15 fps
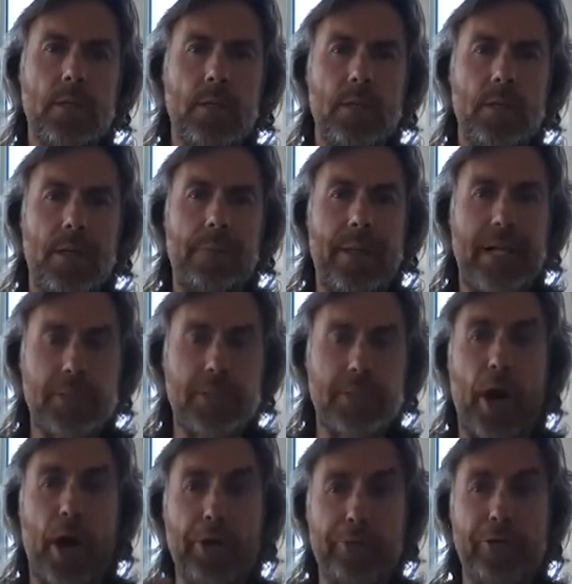And that's
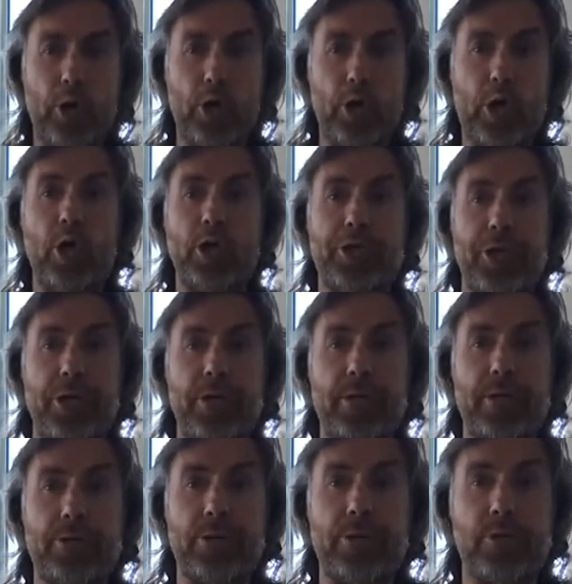part of your culture
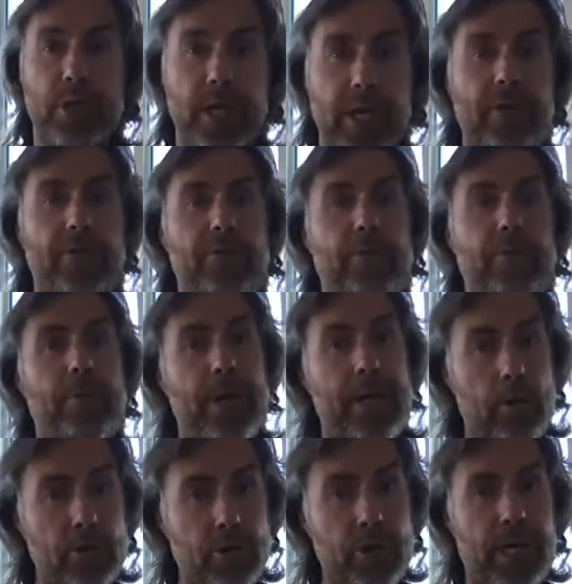to give everybody
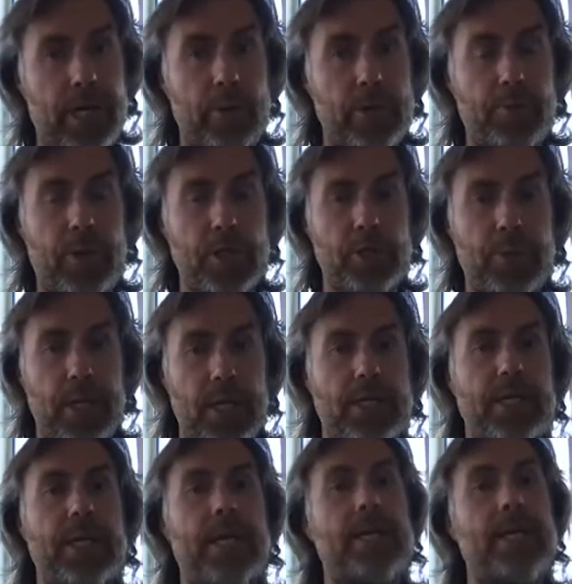also that responsibility
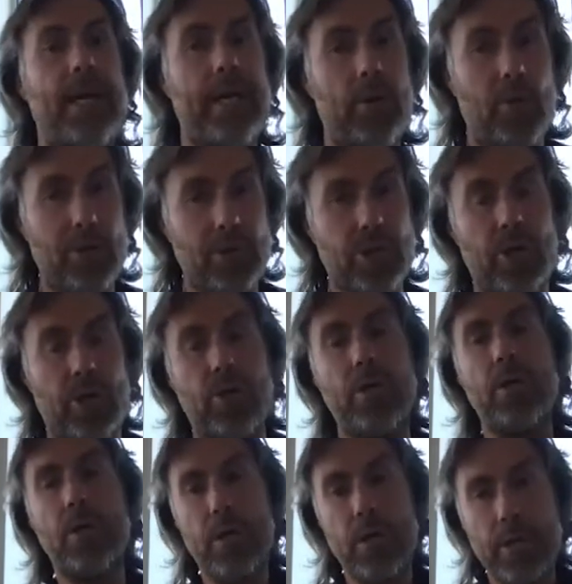and also,
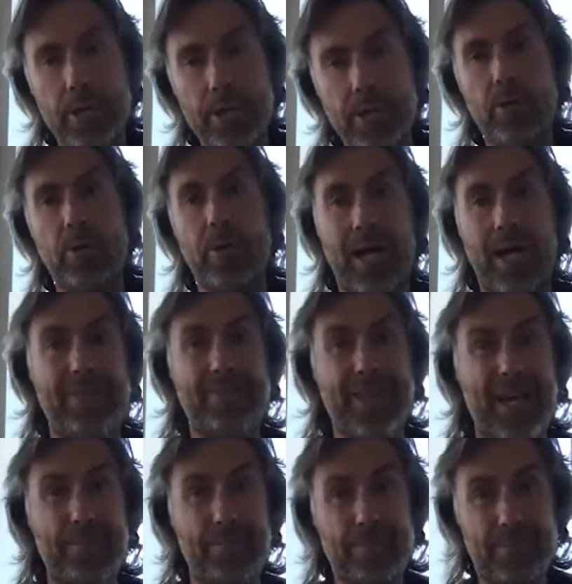have
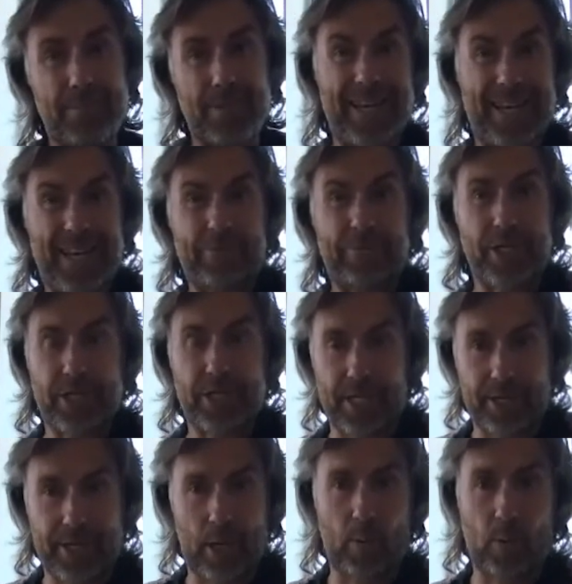them leverage their
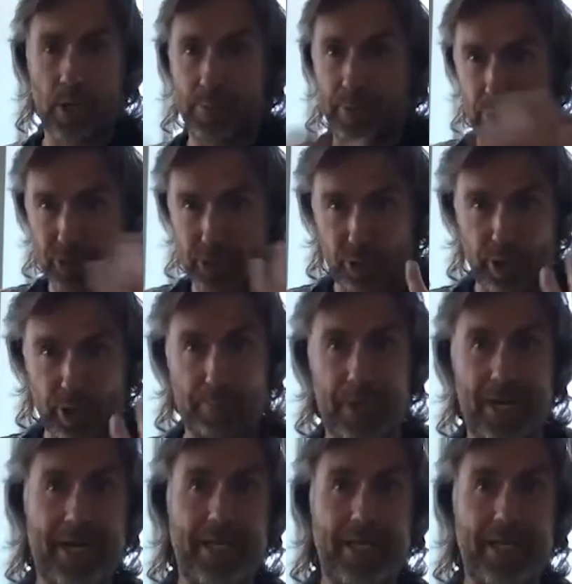network, but also their brain